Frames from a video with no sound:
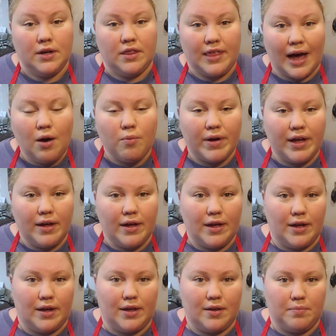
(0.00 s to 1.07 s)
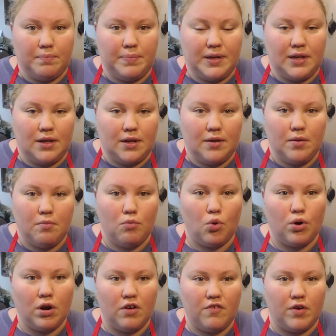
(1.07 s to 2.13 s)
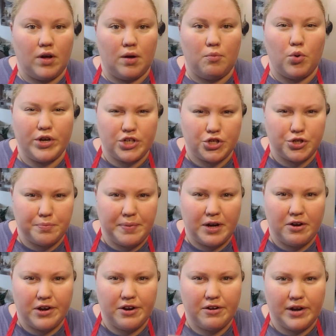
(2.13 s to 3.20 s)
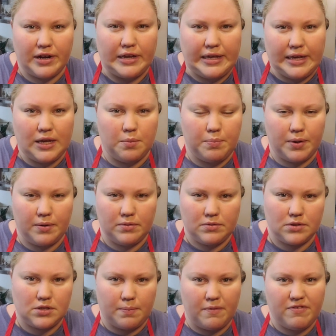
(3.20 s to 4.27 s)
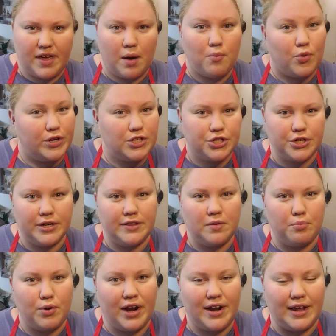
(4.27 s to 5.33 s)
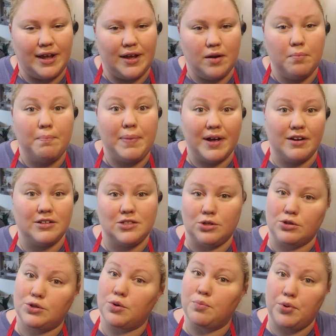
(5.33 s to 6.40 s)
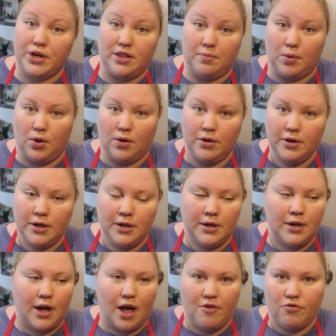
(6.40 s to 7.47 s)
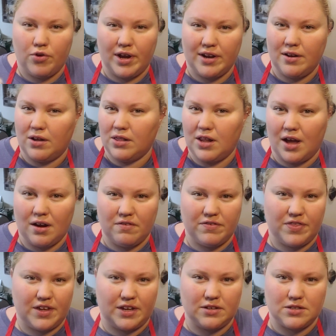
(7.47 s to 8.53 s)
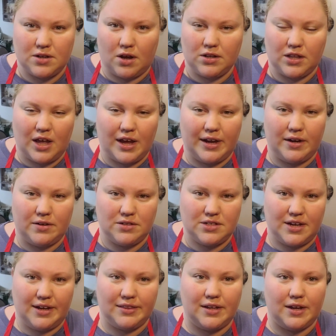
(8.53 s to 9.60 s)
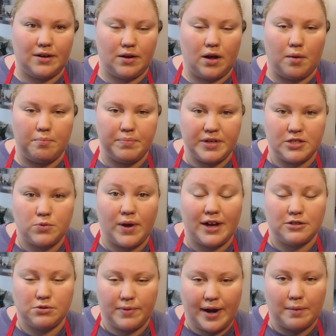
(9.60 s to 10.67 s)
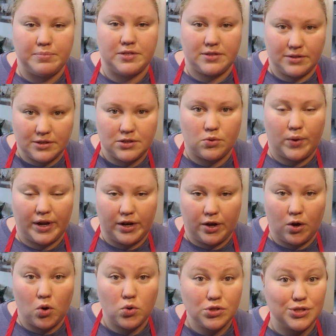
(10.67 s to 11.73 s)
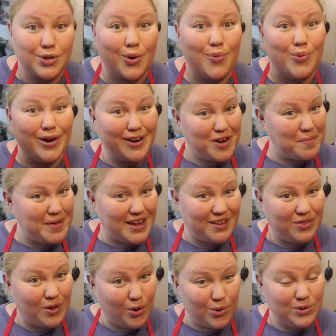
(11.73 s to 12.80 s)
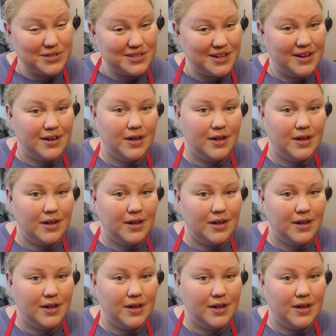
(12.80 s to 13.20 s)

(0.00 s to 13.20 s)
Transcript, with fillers: That way it can be more of a moisture barrier and keep some of that moisture in the bread in, but it's also breathable. I've read a lot of things online saying that um, beeswax wraps is the way to go, so we're gonna make those.